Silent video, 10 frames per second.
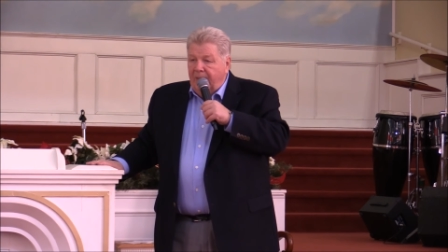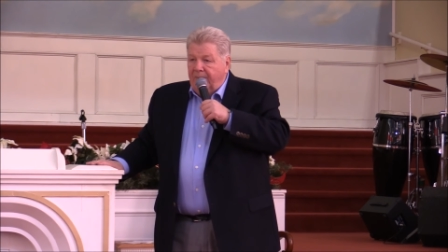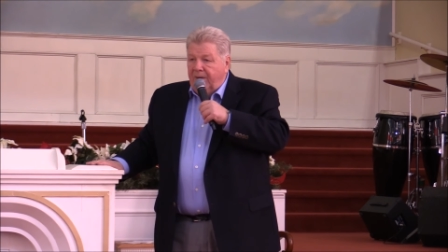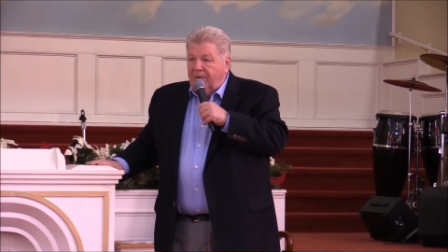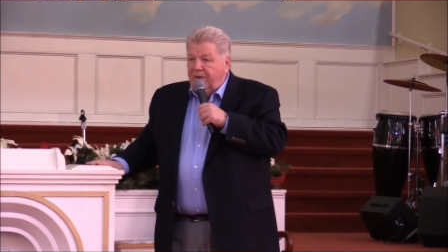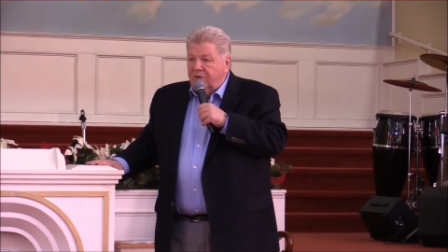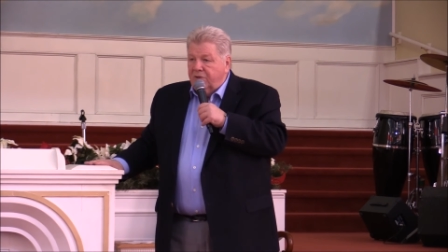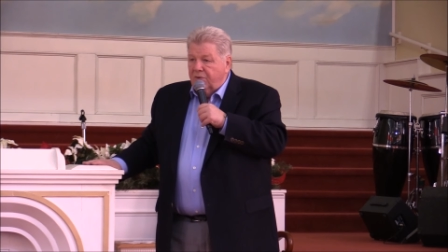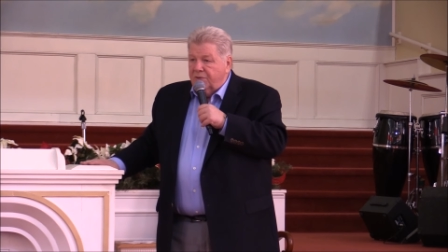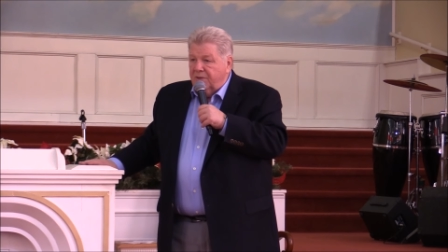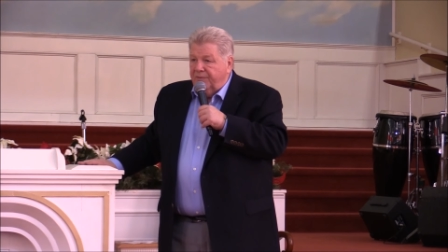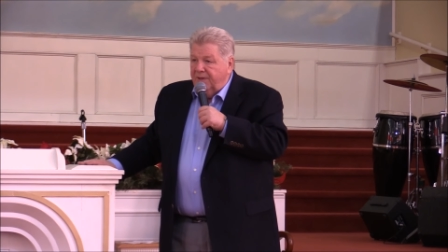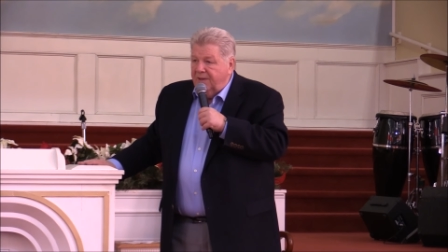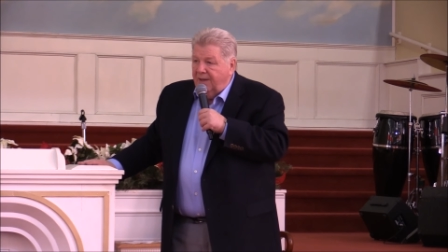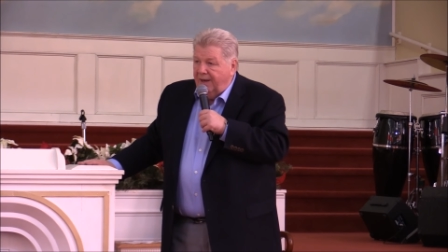Mary and Joseph
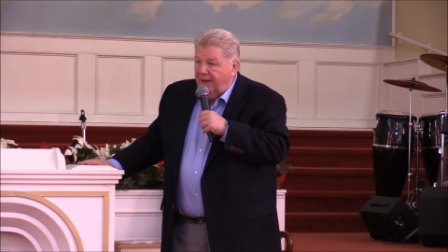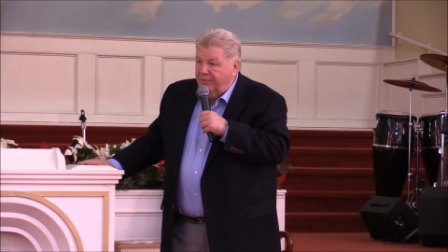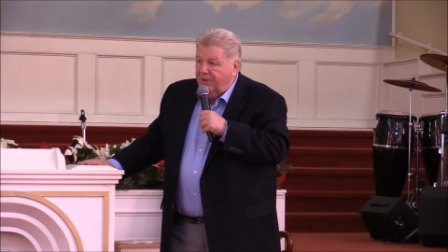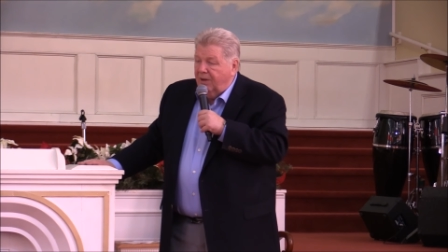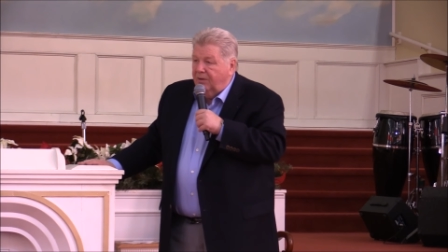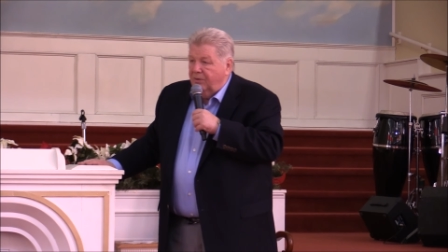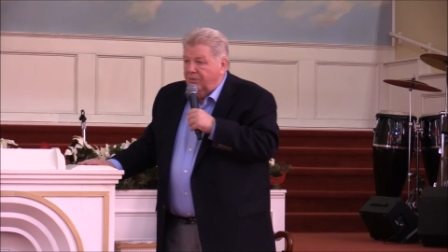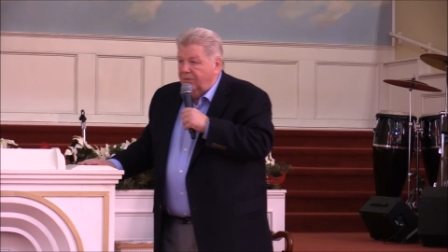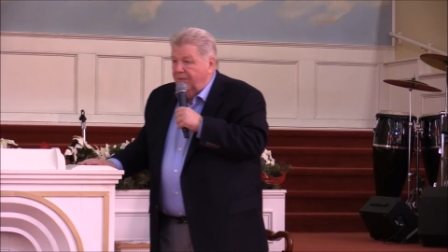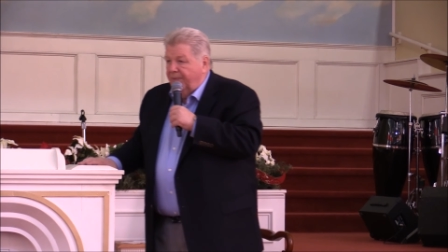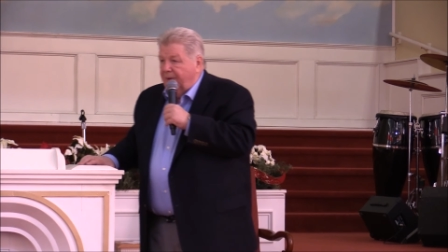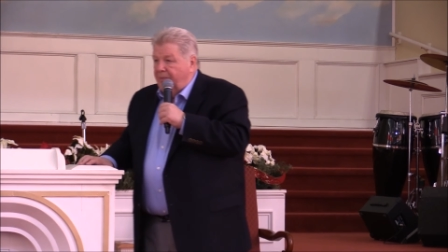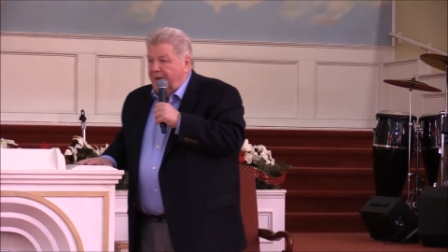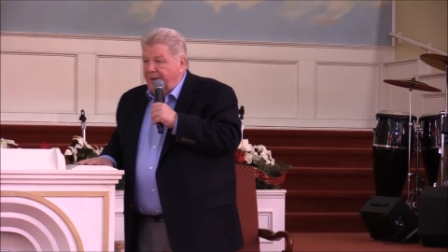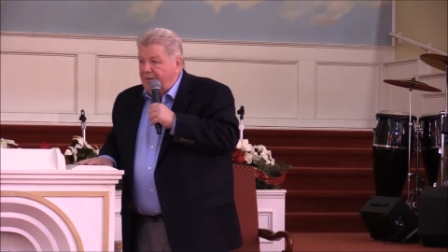did not have a clue, I'm
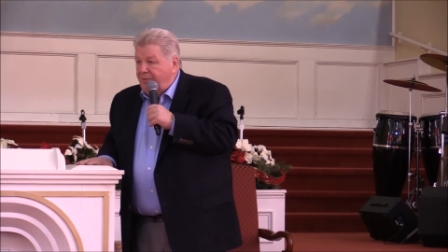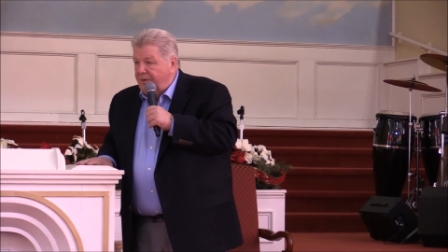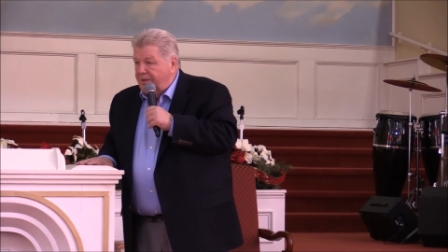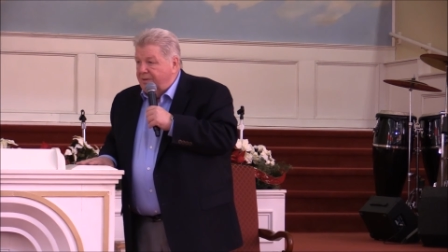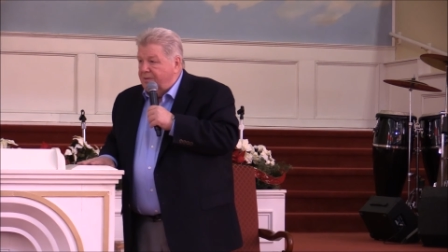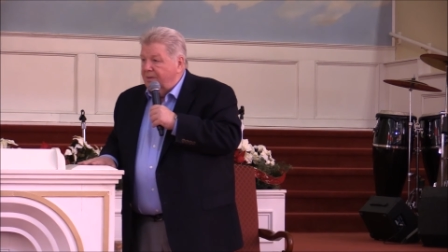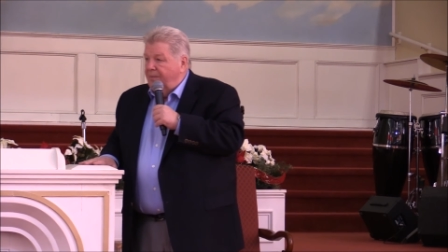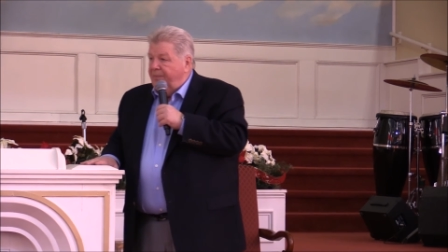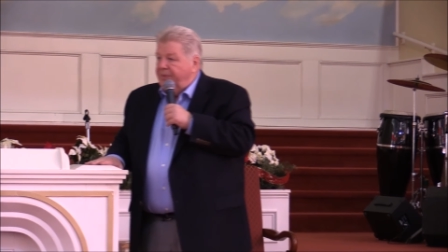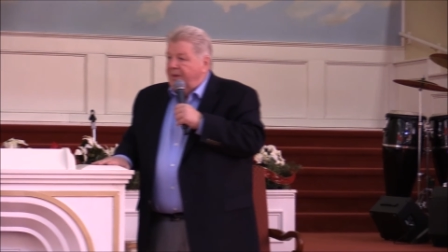going to end with this,